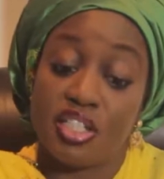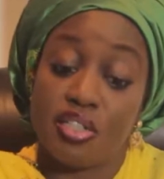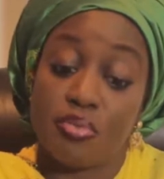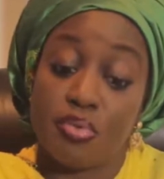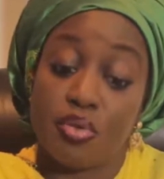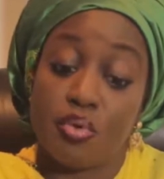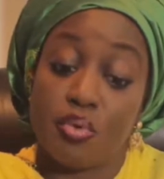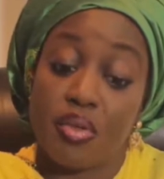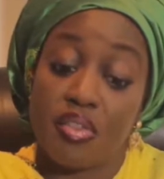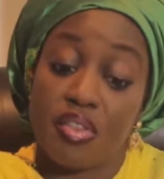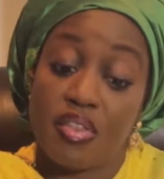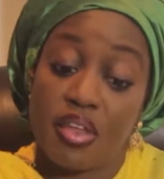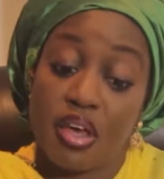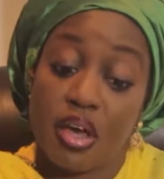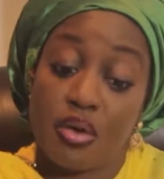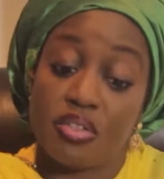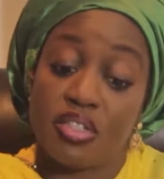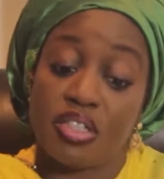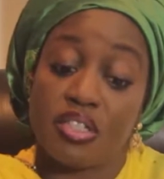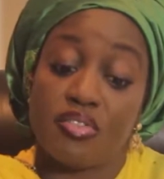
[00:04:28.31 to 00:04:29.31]
to be
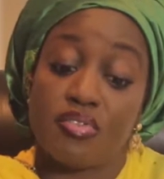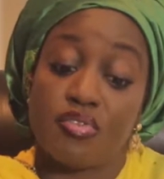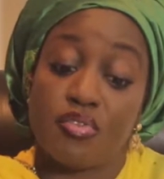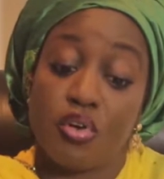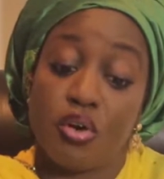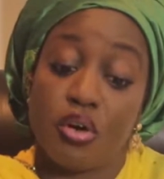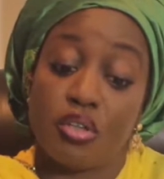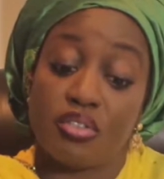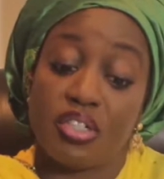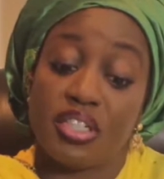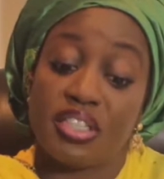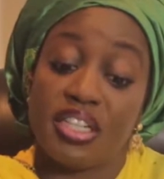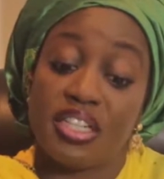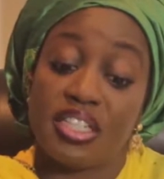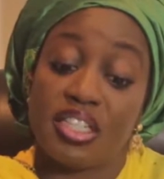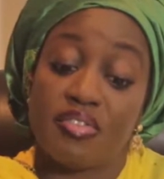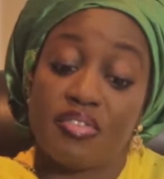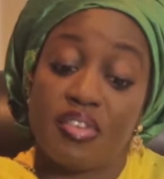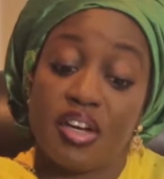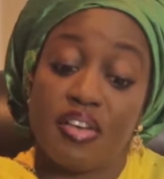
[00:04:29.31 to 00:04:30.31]

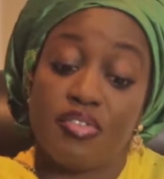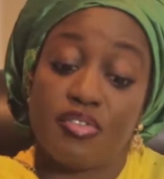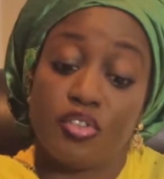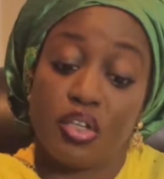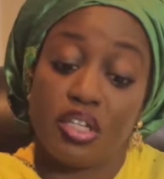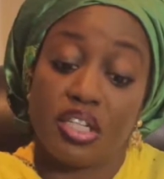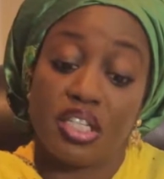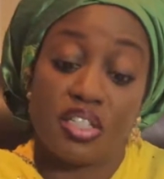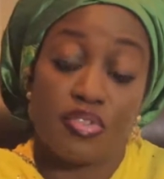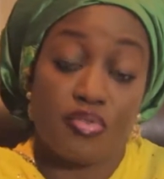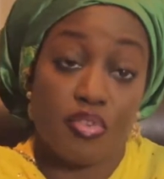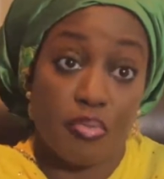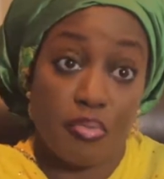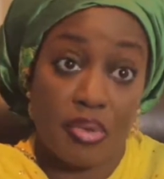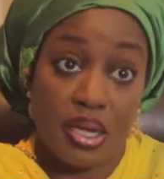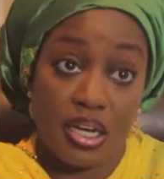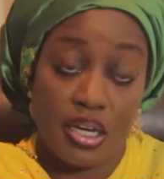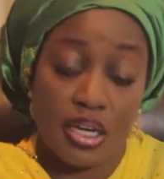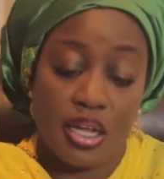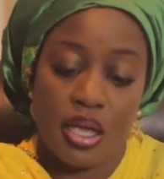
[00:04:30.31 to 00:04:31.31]
$1,495 for
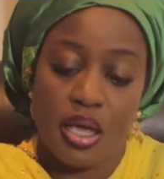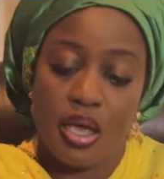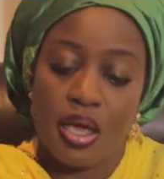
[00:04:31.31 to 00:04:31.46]
men